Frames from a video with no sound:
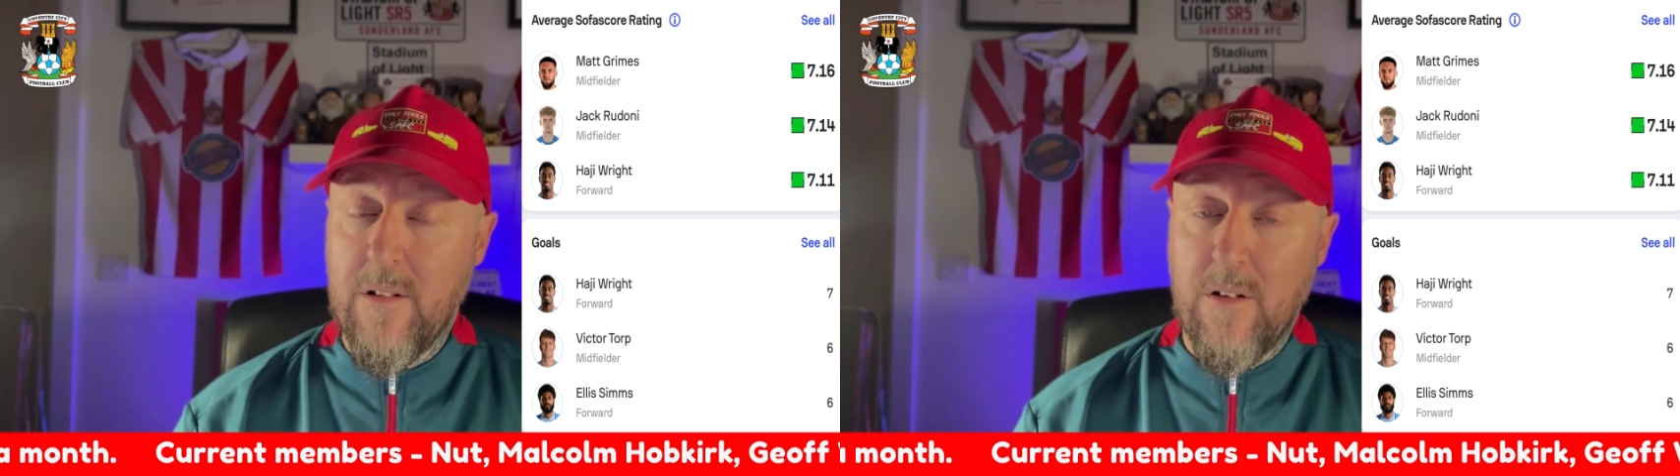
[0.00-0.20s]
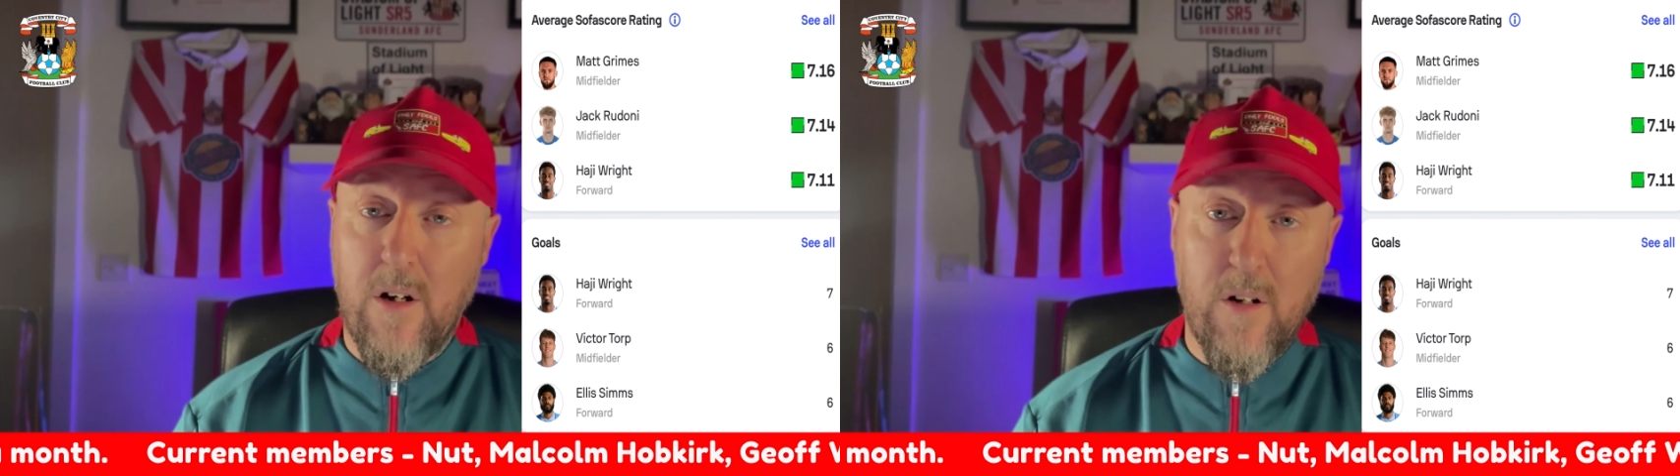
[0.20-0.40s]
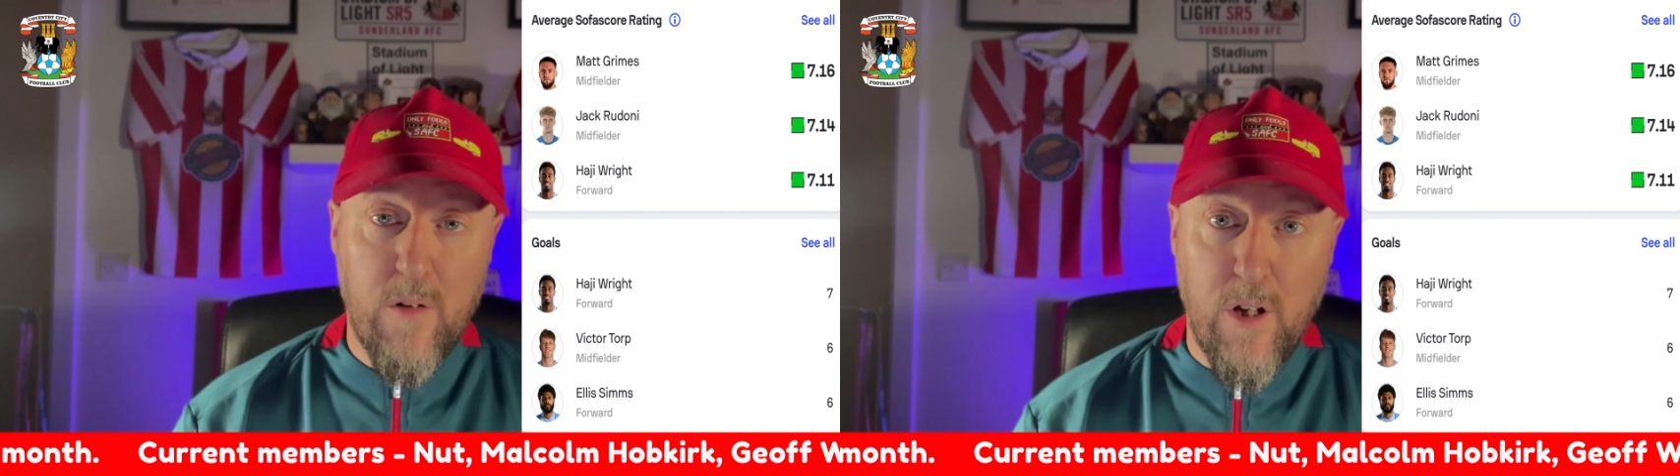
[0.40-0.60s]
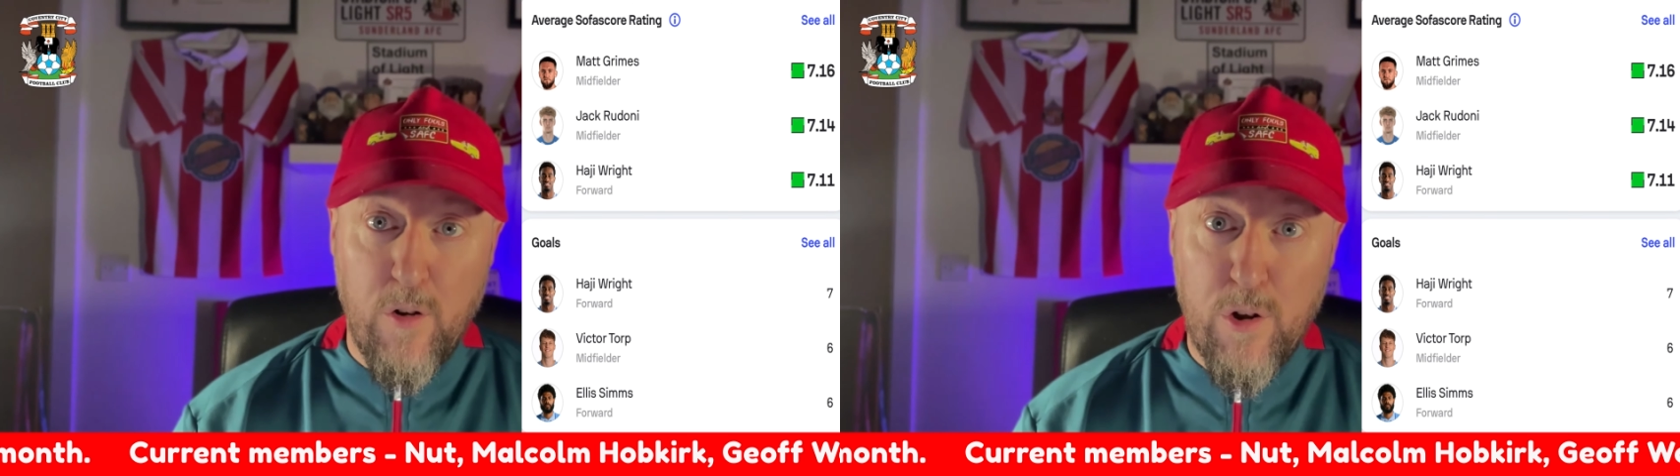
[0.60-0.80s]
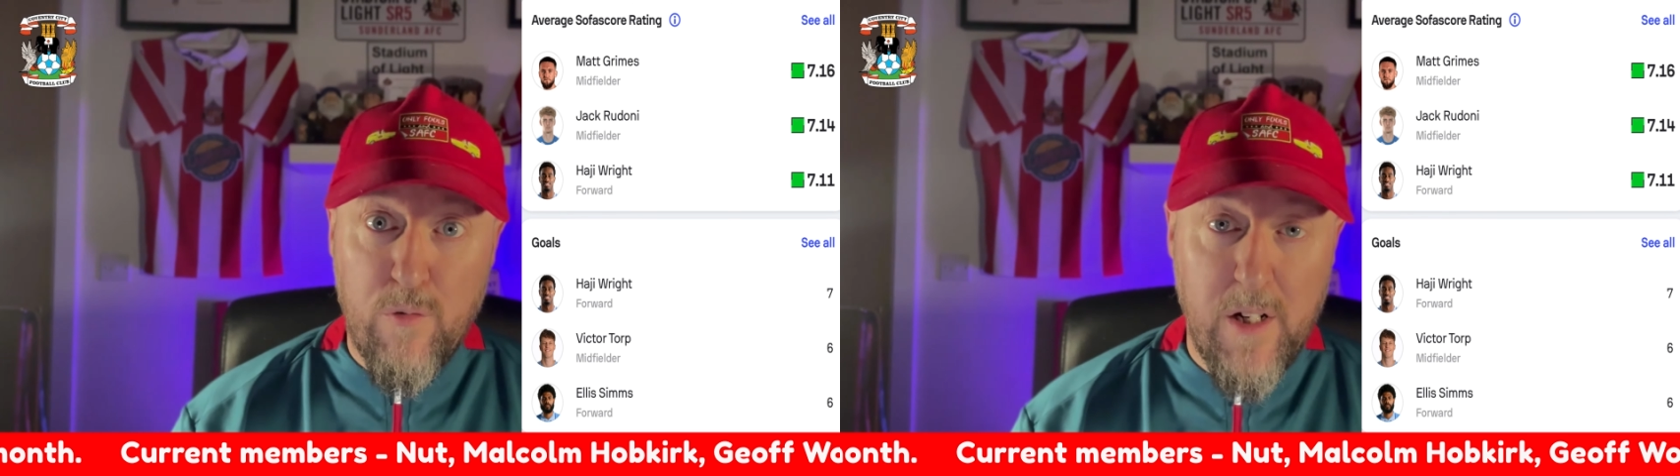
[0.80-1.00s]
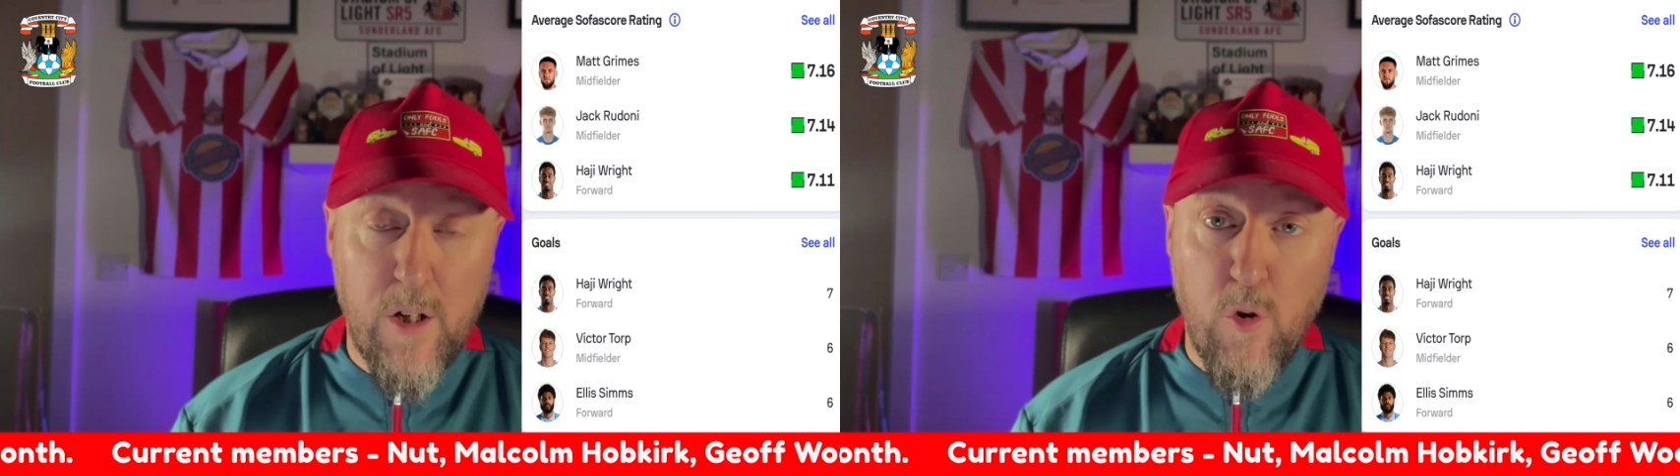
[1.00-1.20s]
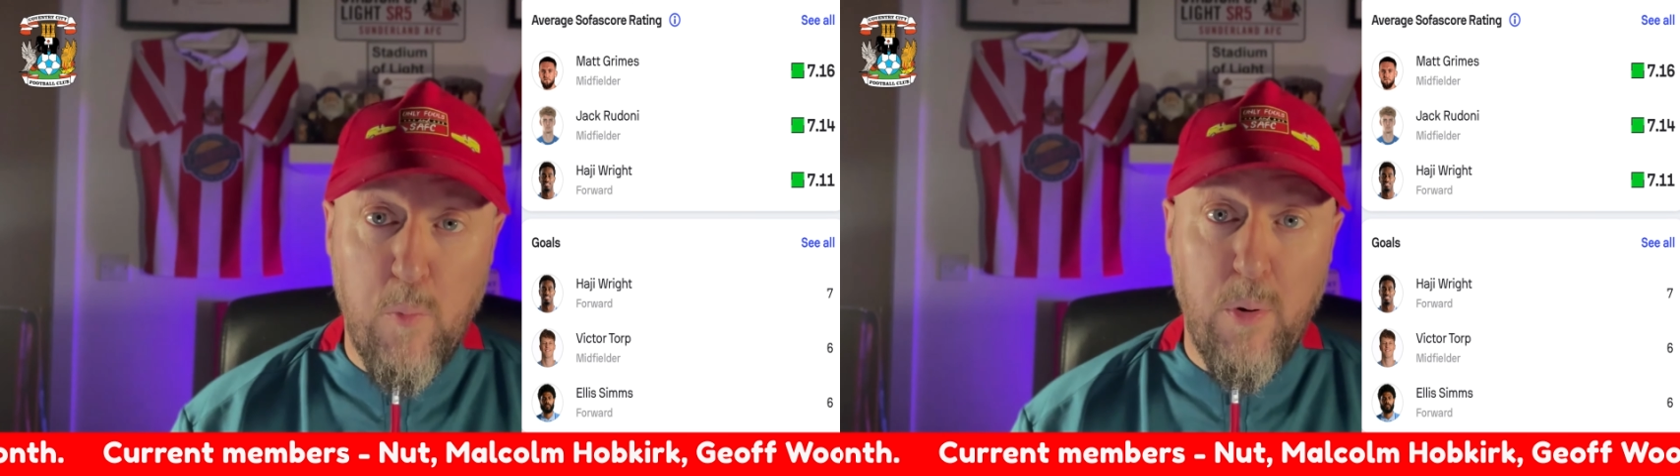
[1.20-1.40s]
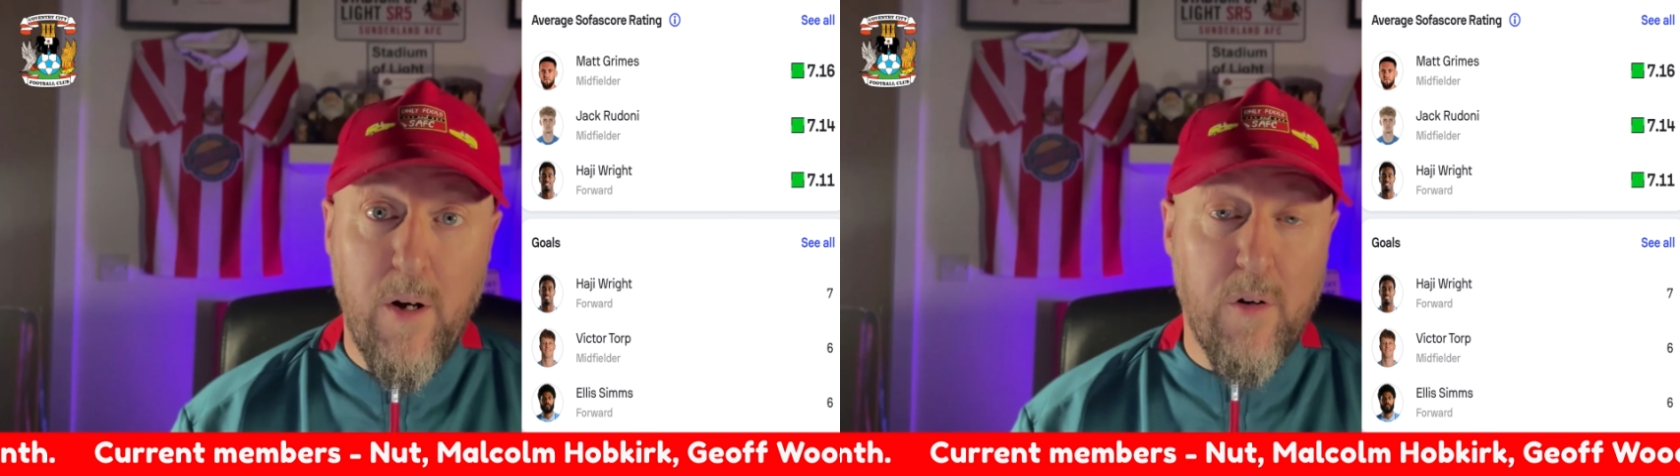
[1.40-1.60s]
another really good player